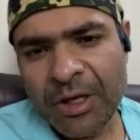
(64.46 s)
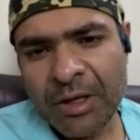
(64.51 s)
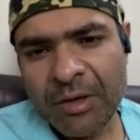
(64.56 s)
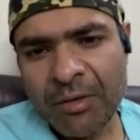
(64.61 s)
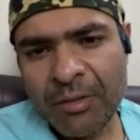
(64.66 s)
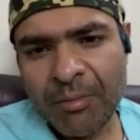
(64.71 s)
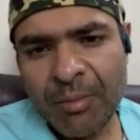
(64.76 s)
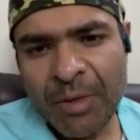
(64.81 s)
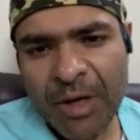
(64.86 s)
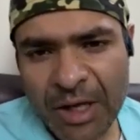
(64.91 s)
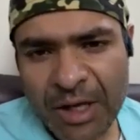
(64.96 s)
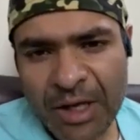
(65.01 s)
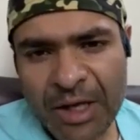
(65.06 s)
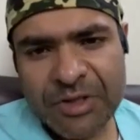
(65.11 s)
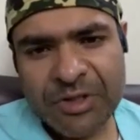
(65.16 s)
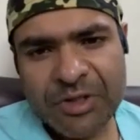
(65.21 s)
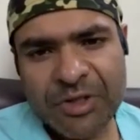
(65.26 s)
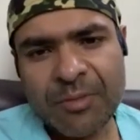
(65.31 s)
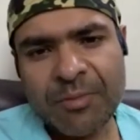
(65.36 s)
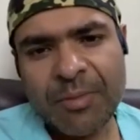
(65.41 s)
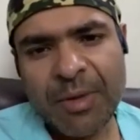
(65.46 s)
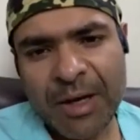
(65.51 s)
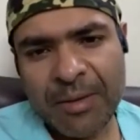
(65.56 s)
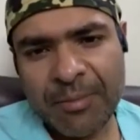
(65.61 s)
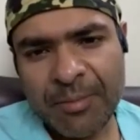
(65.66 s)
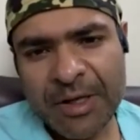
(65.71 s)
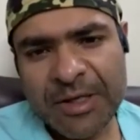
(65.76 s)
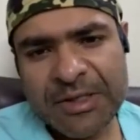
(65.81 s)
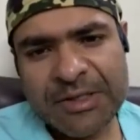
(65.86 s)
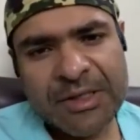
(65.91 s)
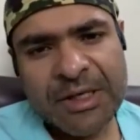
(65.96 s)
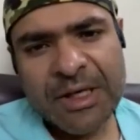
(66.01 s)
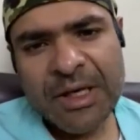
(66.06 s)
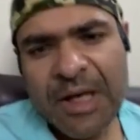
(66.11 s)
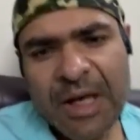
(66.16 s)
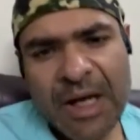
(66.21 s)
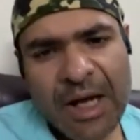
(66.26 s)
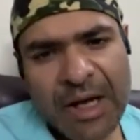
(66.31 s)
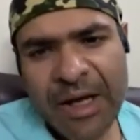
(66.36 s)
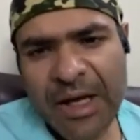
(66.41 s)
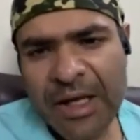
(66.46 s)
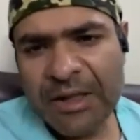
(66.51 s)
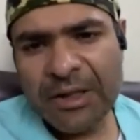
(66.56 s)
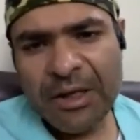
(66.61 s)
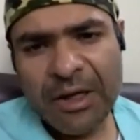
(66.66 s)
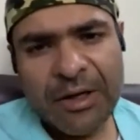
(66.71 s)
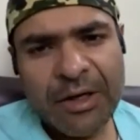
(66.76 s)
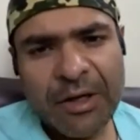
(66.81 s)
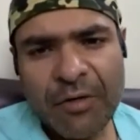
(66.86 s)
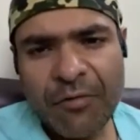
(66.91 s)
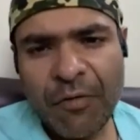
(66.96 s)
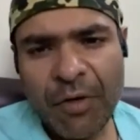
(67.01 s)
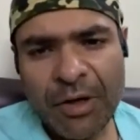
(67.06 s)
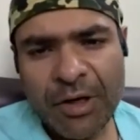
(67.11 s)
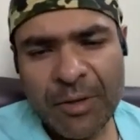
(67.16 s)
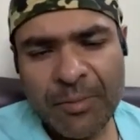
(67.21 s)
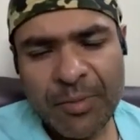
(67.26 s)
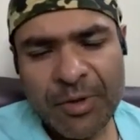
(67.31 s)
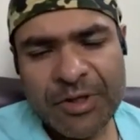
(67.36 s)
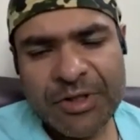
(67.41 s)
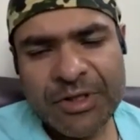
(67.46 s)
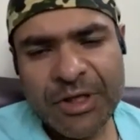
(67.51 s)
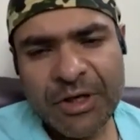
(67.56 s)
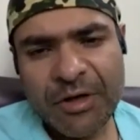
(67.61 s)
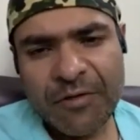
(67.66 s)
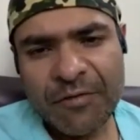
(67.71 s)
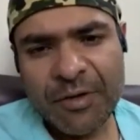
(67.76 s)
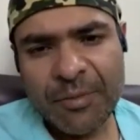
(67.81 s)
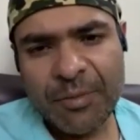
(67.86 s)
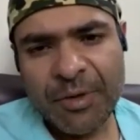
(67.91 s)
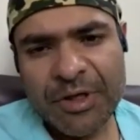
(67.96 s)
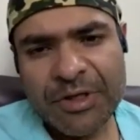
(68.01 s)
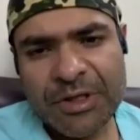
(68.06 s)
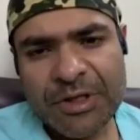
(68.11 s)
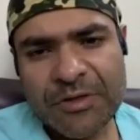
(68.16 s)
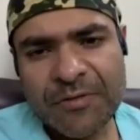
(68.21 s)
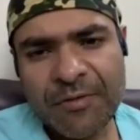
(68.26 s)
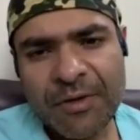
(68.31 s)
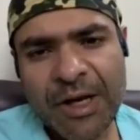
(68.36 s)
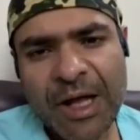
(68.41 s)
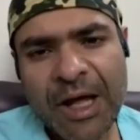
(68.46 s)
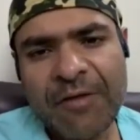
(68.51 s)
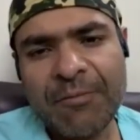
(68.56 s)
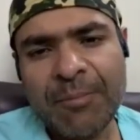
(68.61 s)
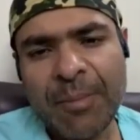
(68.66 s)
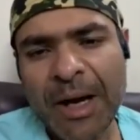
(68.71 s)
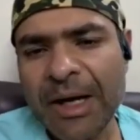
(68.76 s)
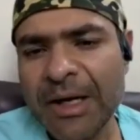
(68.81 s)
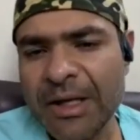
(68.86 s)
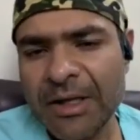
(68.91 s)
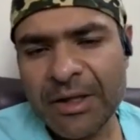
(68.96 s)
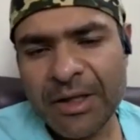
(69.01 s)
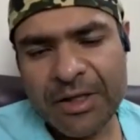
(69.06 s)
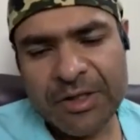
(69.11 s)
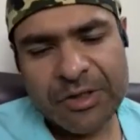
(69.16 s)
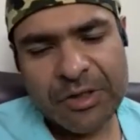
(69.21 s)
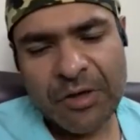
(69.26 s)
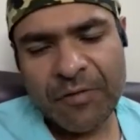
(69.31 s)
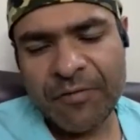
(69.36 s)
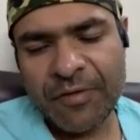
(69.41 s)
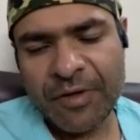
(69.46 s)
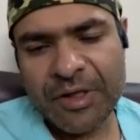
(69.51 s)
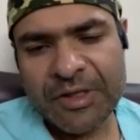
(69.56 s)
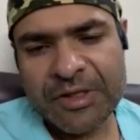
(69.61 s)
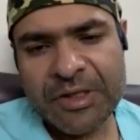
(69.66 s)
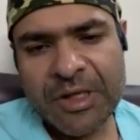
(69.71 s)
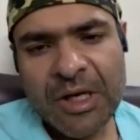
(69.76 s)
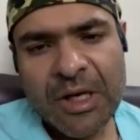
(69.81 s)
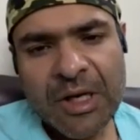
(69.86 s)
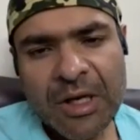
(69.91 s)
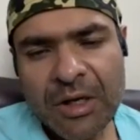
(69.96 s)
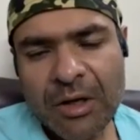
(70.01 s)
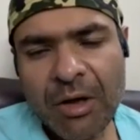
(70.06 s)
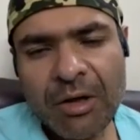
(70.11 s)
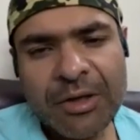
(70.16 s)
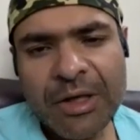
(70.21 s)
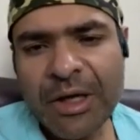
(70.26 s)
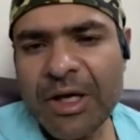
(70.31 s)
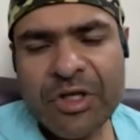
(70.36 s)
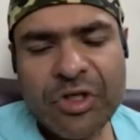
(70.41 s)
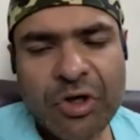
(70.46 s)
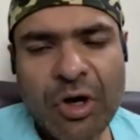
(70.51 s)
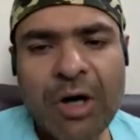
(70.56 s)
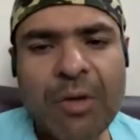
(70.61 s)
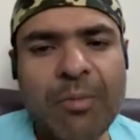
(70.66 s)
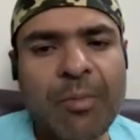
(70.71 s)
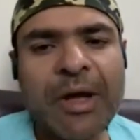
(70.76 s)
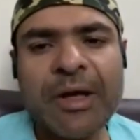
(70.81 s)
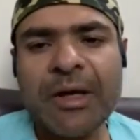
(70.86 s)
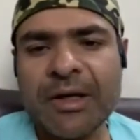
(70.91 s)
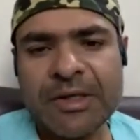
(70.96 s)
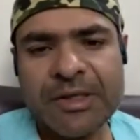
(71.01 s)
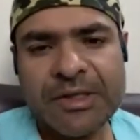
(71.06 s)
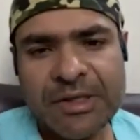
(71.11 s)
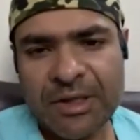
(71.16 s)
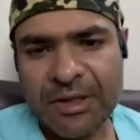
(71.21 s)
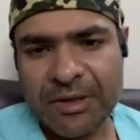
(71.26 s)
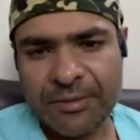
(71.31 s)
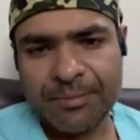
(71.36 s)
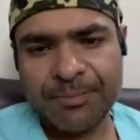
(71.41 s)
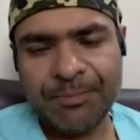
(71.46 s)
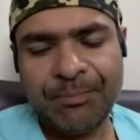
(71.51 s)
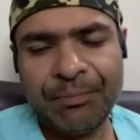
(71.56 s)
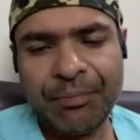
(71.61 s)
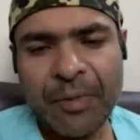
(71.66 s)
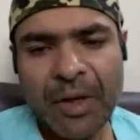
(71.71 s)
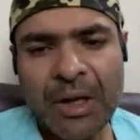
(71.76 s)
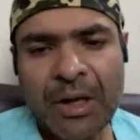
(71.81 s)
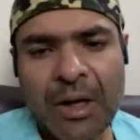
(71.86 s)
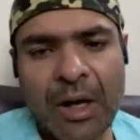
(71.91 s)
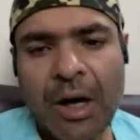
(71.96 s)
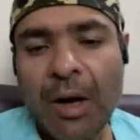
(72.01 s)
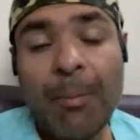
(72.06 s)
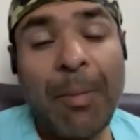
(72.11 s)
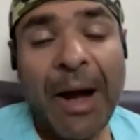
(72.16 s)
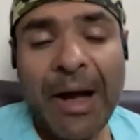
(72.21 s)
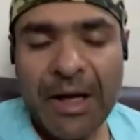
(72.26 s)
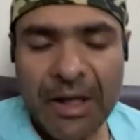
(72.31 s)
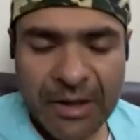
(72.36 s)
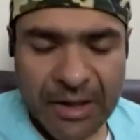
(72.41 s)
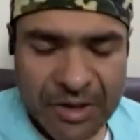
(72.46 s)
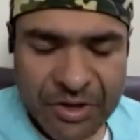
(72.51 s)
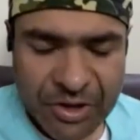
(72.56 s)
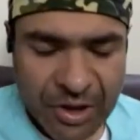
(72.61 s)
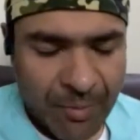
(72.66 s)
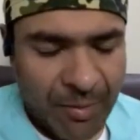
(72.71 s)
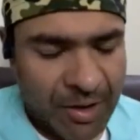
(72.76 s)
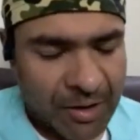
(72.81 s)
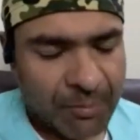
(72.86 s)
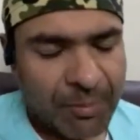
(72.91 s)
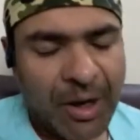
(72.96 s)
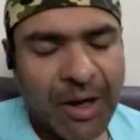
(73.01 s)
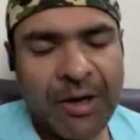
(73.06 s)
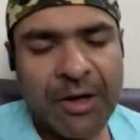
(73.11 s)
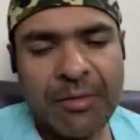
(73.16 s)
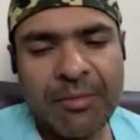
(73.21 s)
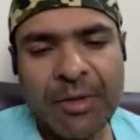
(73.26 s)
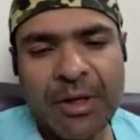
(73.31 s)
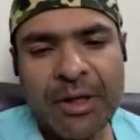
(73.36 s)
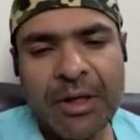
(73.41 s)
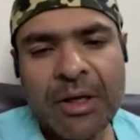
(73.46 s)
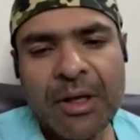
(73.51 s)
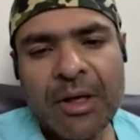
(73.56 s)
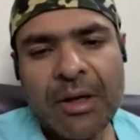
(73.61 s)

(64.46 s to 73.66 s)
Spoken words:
in mini gastric bypass, again 30 to 40% of the patients will have bile in the esophagus. Now that is not my concern. Bile in the stomach, pardon me.